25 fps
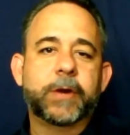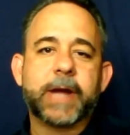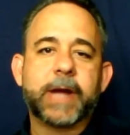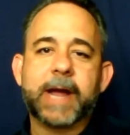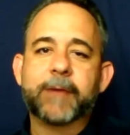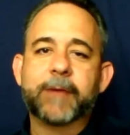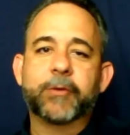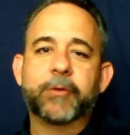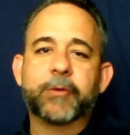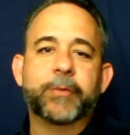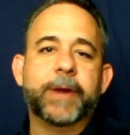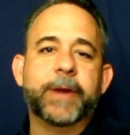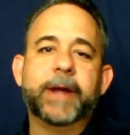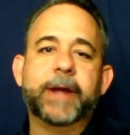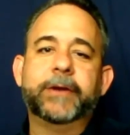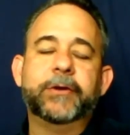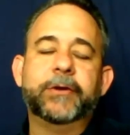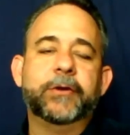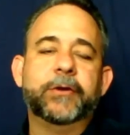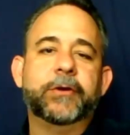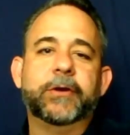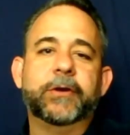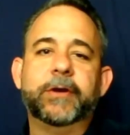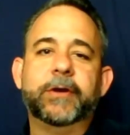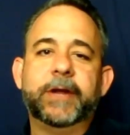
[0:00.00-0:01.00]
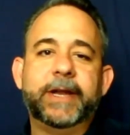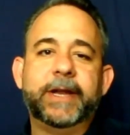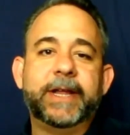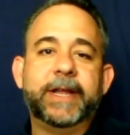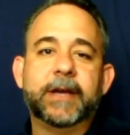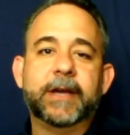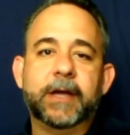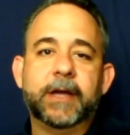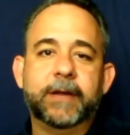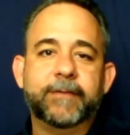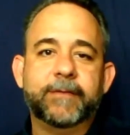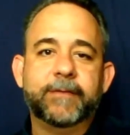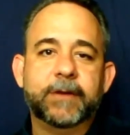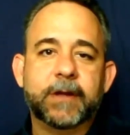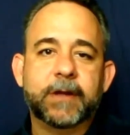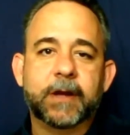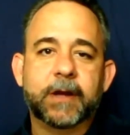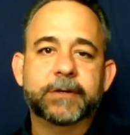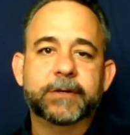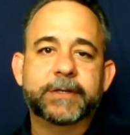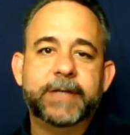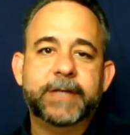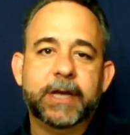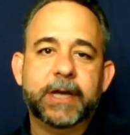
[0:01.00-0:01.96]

chiropractor or any kind of a doctor,